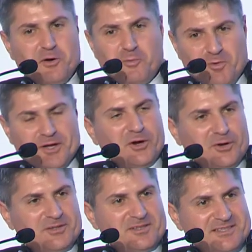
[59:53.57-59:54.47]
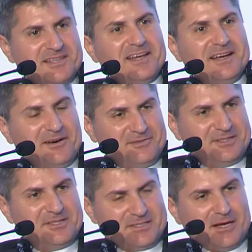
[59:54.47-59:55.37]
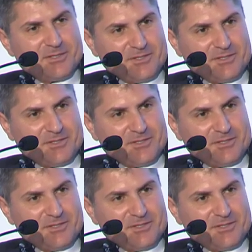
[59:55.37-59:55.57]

regardless of the desires